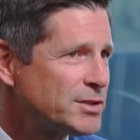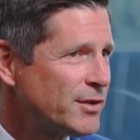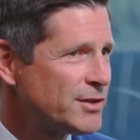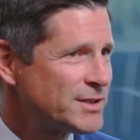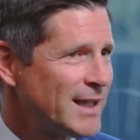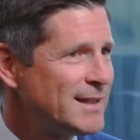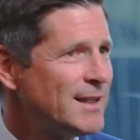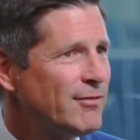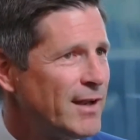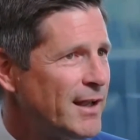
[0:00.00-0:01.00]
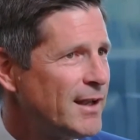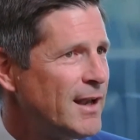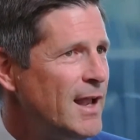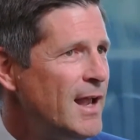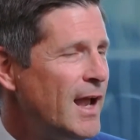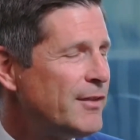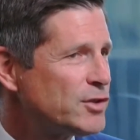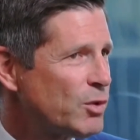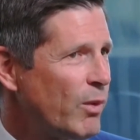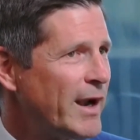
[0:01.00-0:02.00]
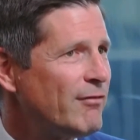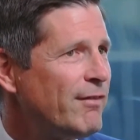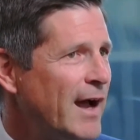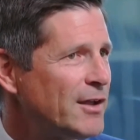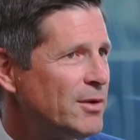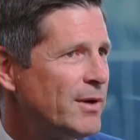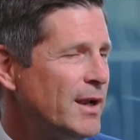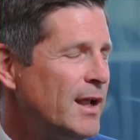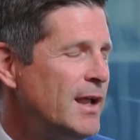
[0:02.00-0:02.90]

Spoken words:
So there's that dividend, and there's a way to value it.